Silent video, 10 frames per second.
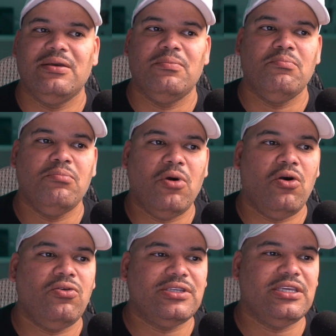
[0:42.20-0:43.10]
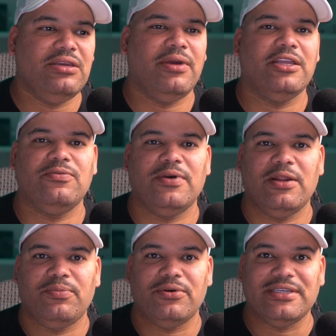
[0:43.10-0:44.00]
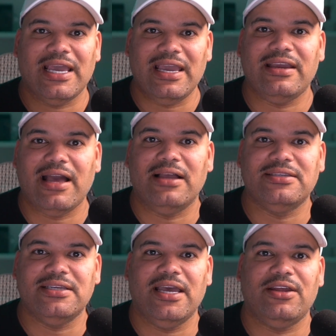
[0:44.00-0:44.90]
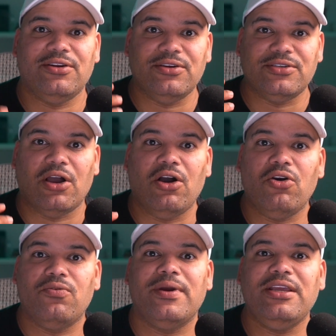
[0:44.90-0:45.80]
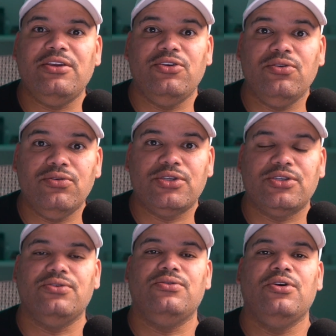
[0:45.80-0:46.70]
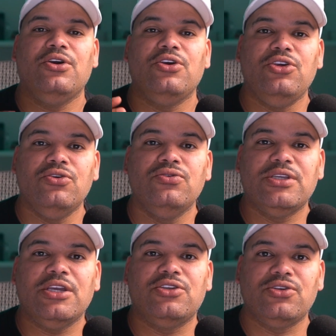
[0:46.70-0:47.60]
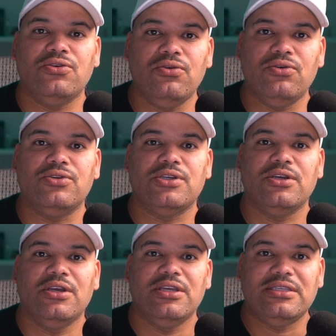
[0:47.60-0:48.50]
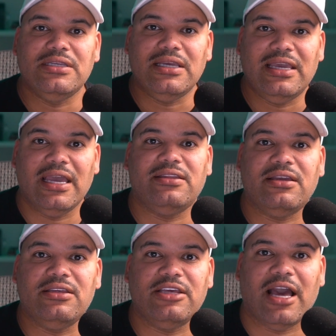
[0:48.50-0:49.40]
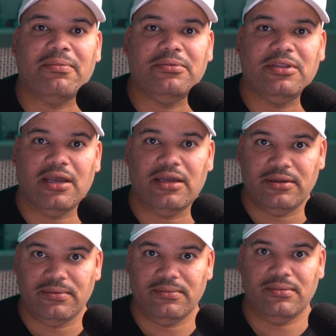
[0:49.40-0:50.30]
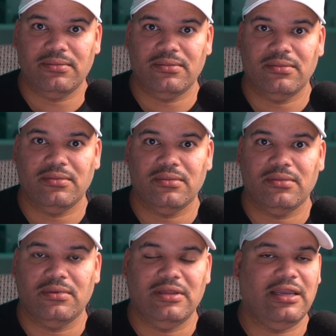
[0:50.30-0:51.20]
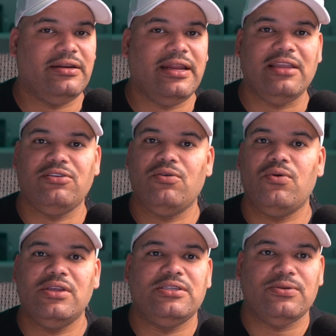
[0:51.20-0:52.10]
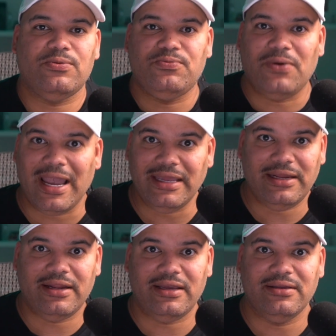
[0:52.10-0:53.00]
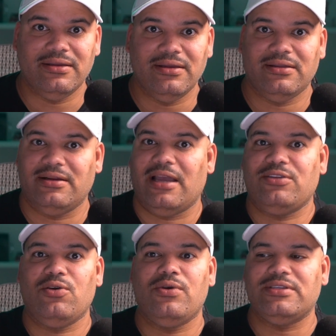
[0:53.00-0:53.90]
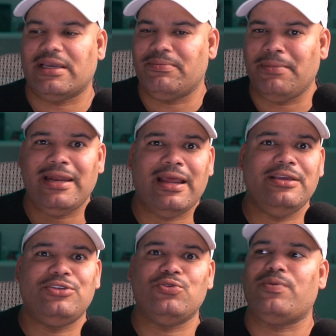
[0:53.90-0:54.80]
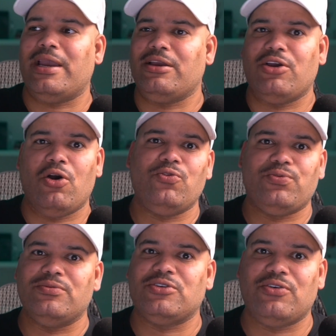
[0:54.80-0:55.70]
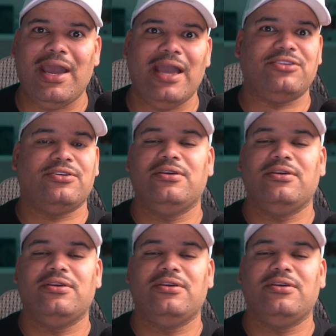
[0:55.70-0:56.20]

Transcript: most email developers and content editors are already used to using tools to get the job done. They're not the ones fighting it not the ones like, man, I need to write code from scratch.